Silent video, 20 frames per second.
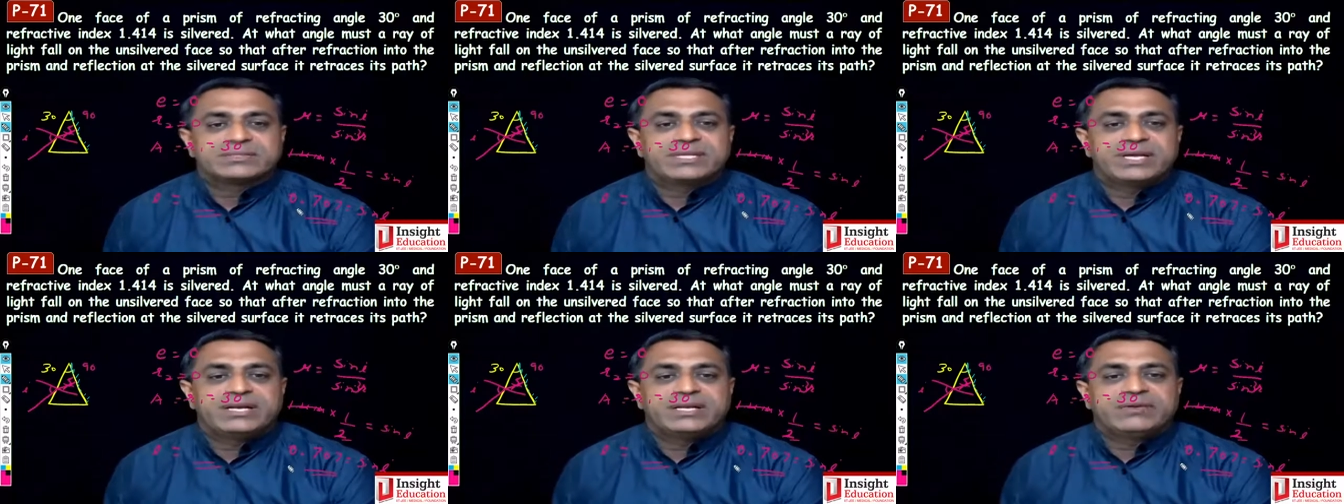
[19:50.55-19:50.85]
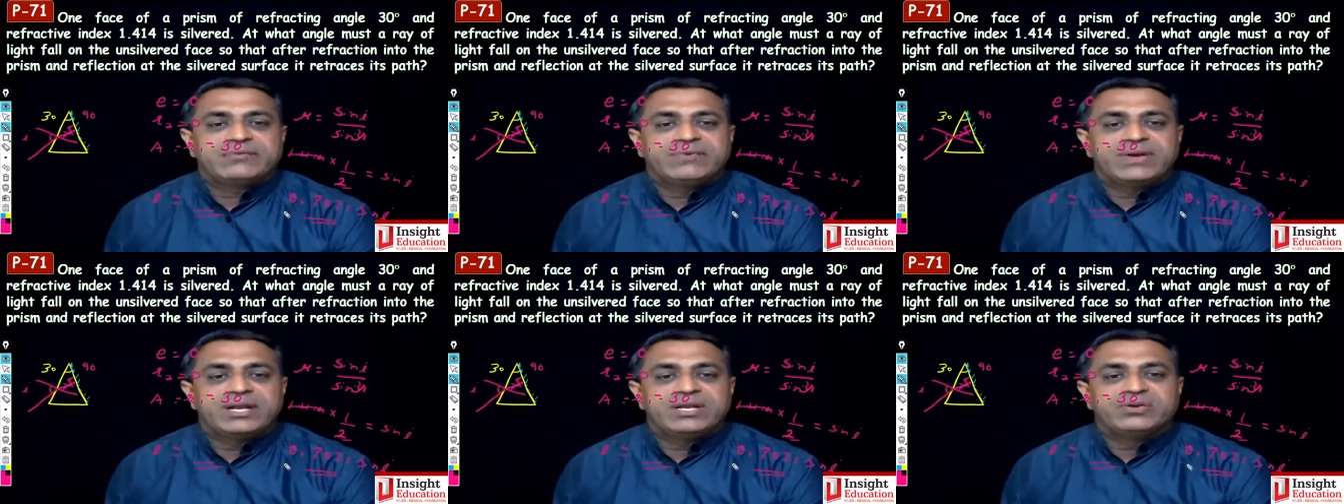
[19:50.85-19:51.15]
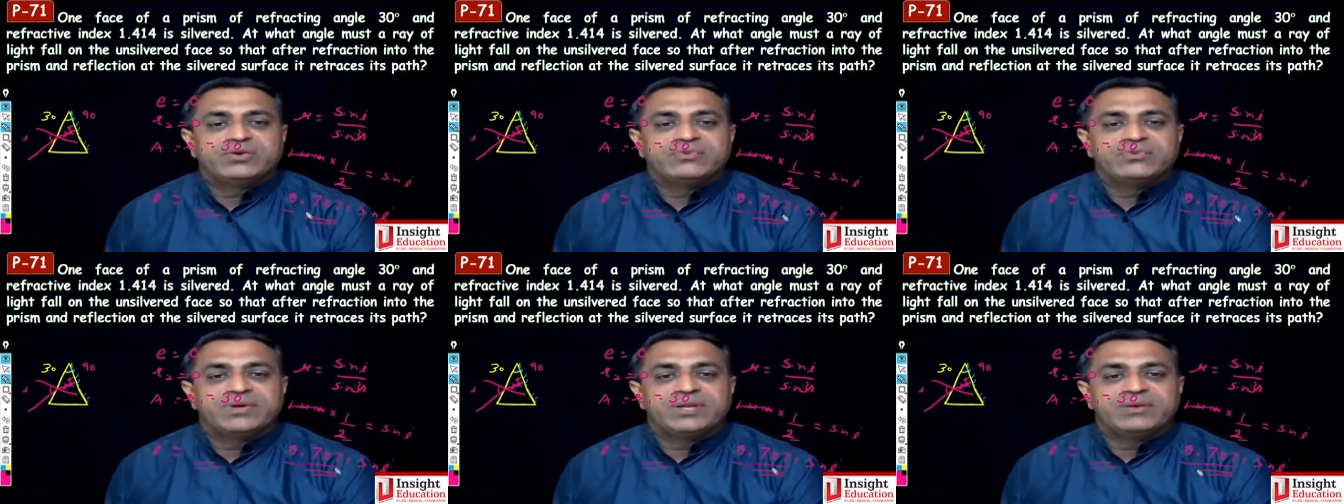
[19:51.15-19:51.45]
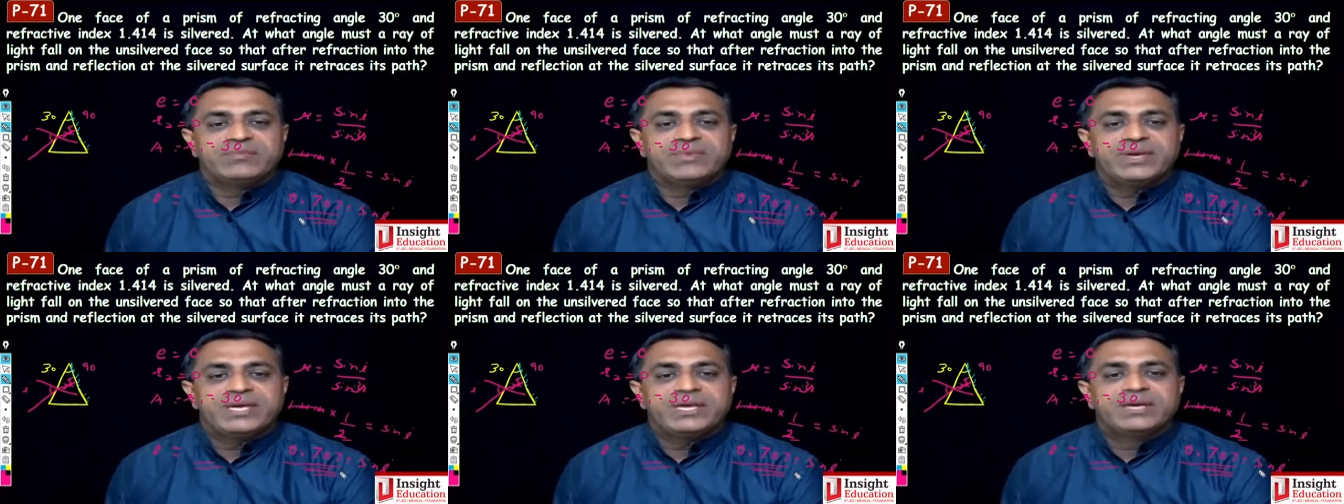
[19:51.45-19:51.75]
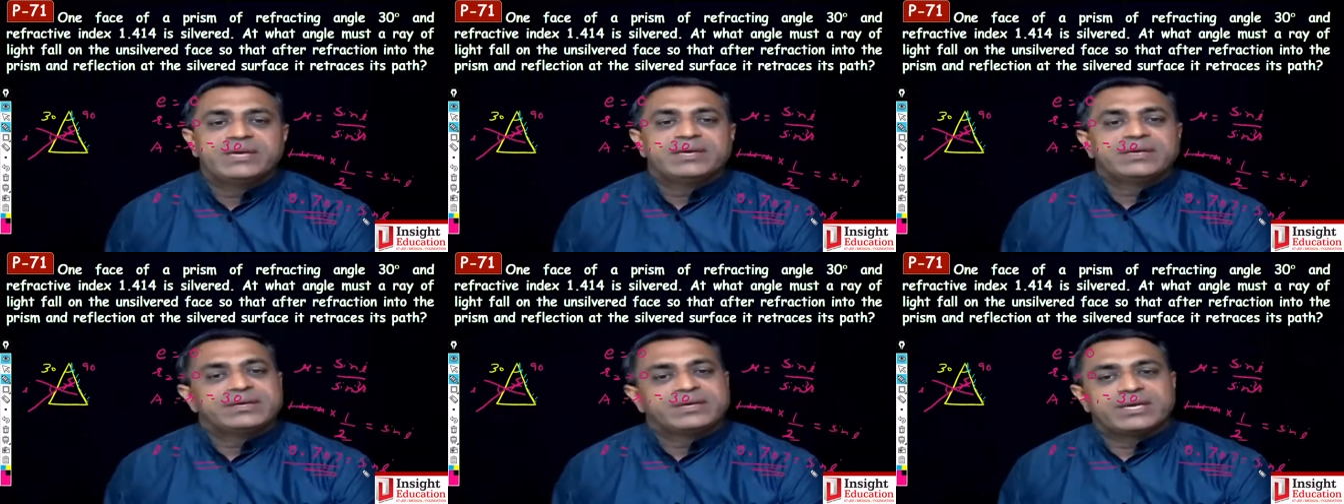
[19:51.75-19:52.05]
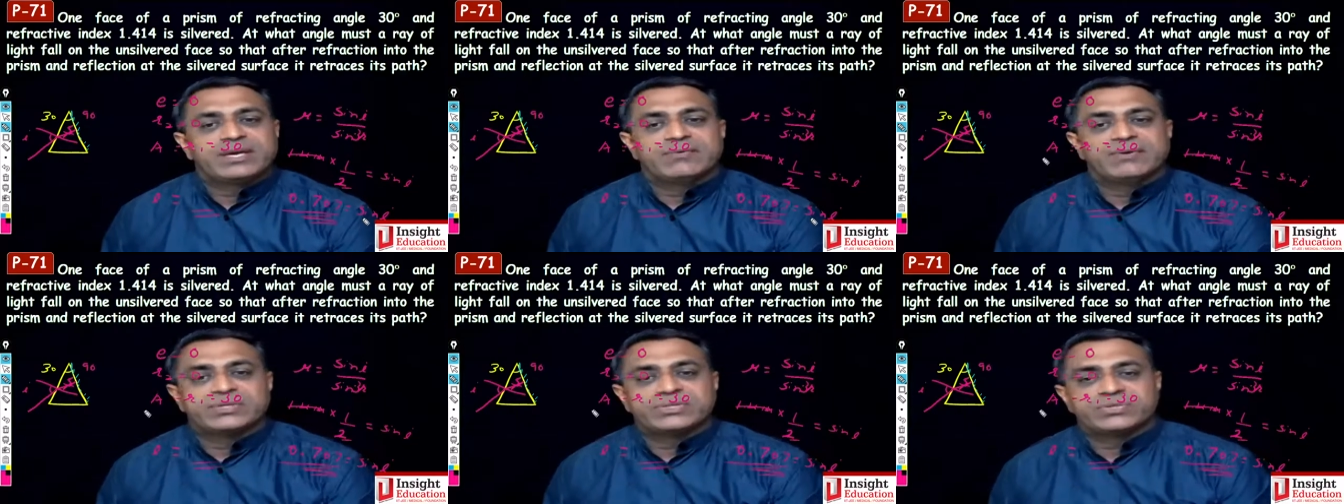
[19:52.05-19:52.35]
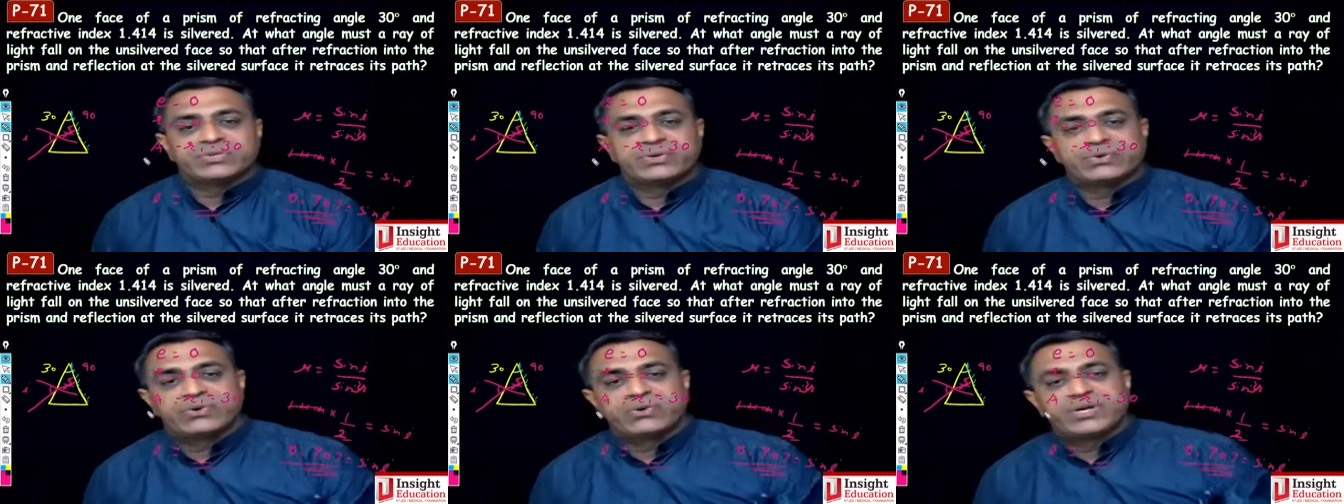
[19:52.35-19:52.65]
then the value will be given,
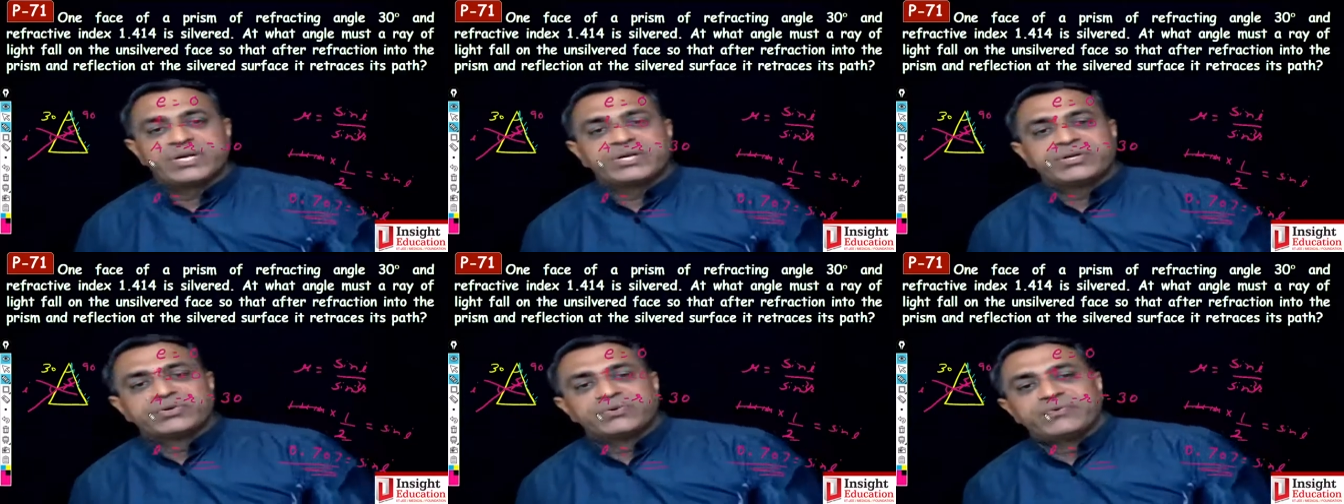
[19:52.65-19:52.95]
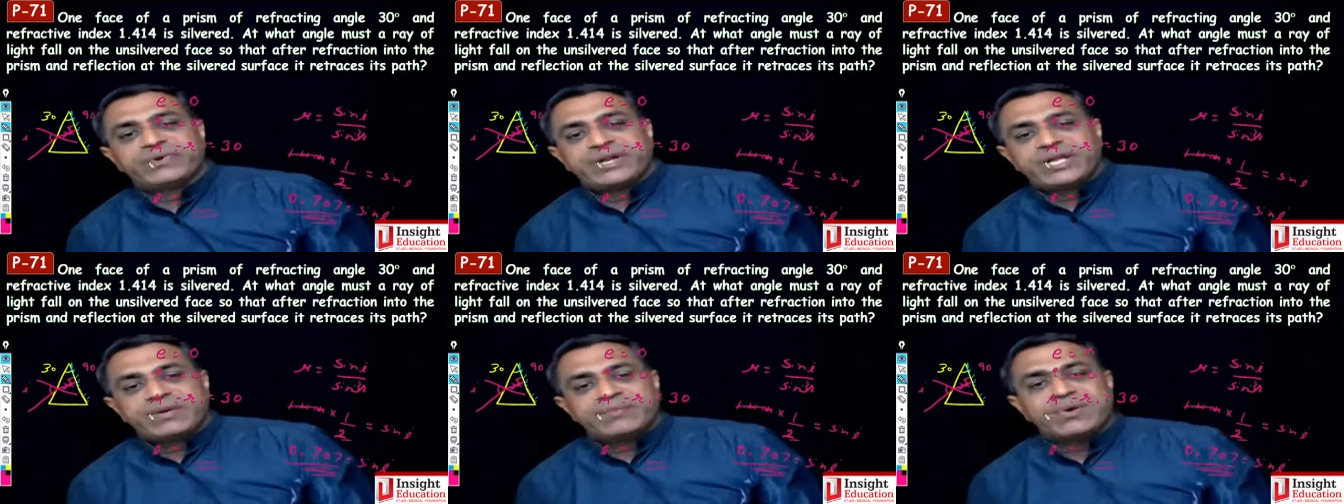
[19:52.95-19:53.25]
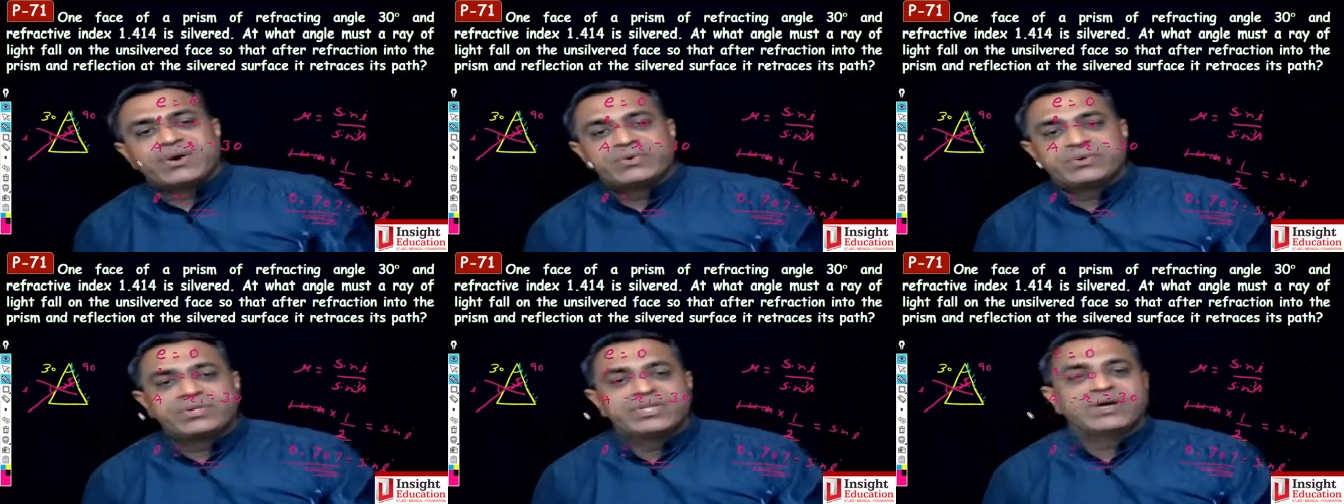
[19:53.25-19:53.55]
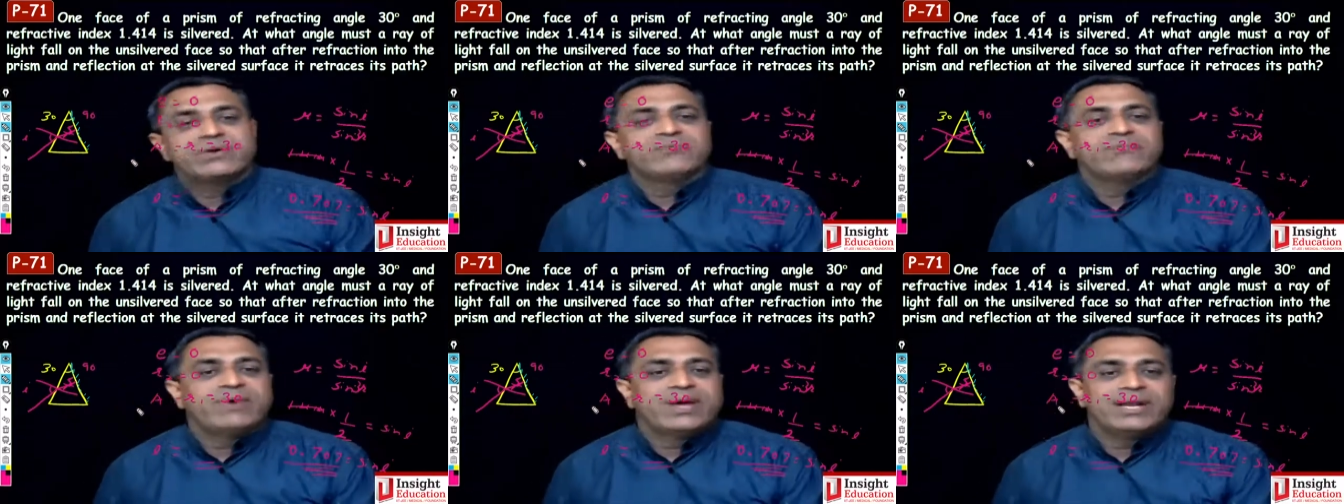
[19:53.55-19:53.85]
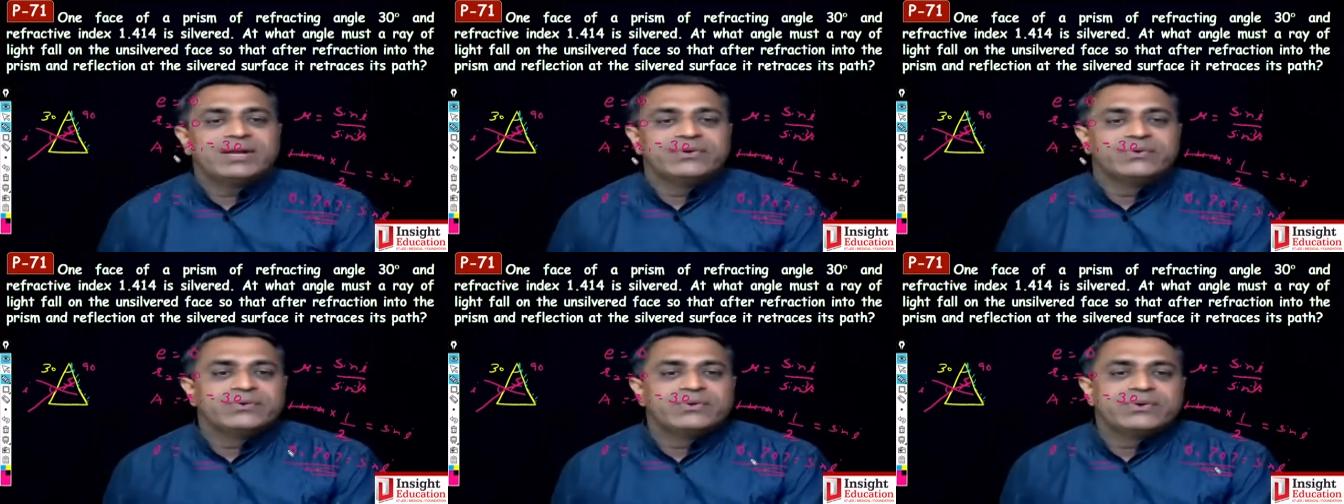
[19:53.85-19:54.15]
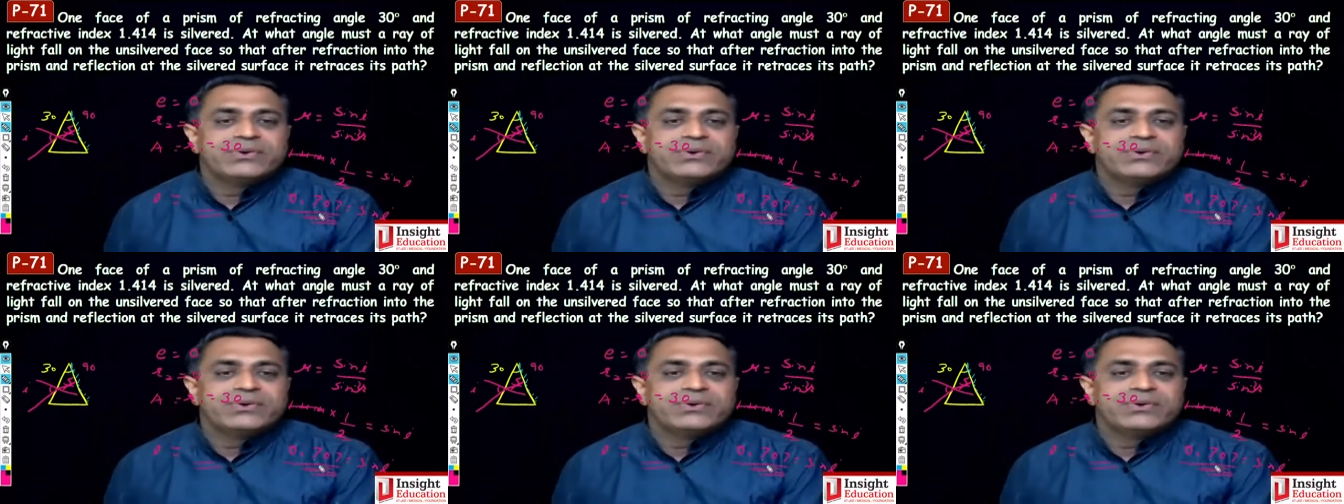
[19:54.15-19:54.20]
so no need to worry about the value.